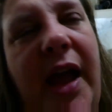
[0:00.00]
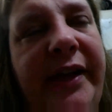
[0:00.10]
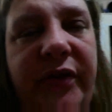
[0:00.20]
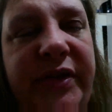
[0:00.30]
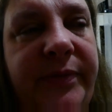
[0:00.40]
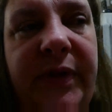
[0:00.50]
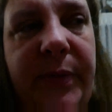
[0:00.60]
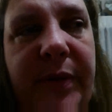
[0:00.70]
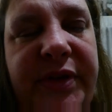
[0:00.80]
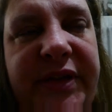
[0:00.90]
I don't sleep very
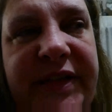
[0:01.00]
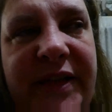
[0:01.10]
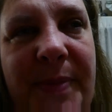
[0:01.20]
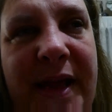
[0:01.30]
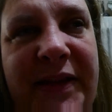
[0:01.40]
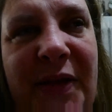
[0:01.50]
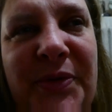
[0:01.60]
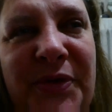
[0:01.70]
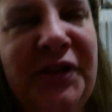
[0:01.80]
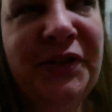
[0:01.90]
well when she's in the bed
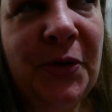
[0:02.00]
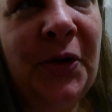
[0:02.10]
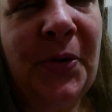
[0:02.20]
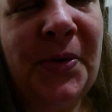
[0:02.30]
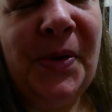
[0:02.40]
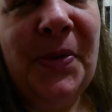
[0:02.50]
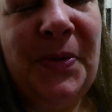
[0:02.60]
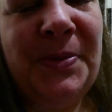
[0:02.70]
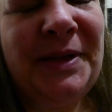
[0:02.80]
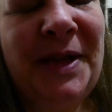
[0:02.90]
though, so she's got to go in her own
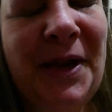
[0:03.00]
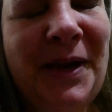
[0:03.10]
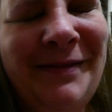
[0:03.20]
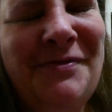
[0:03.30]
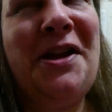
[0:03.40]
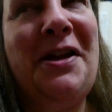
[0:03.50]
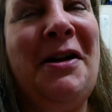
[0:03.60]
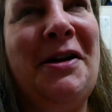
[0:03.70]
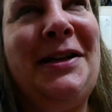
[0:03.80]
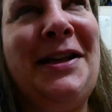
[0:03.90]
room tonight,
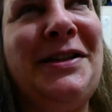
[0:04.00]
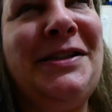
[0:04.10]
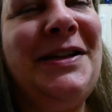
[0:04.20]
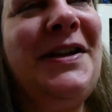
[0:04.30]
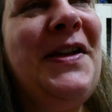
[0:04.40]
regardless.